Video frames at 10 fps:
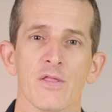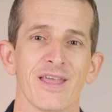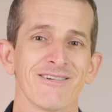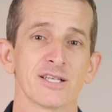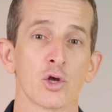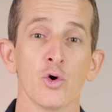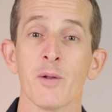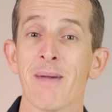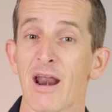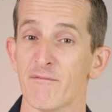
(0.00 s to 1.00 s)
There is a good
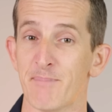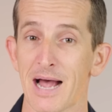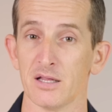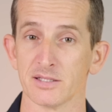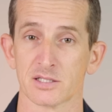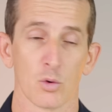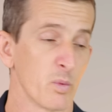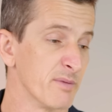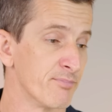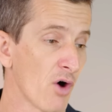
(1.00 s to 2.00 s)
amount of balance
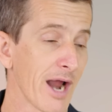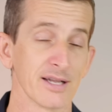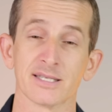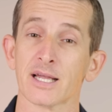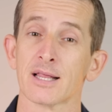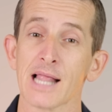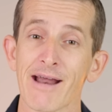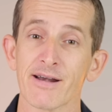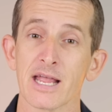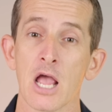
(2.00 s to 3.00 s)
with brightness and
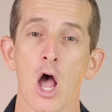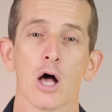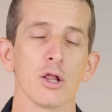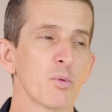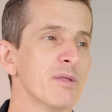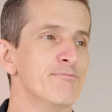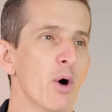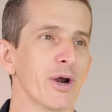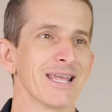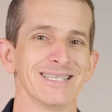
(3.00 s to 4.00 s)
clarity, along with
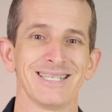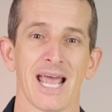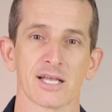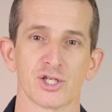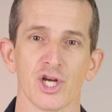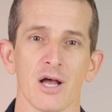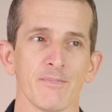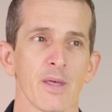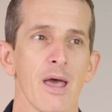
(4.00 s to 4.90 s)
body and texture,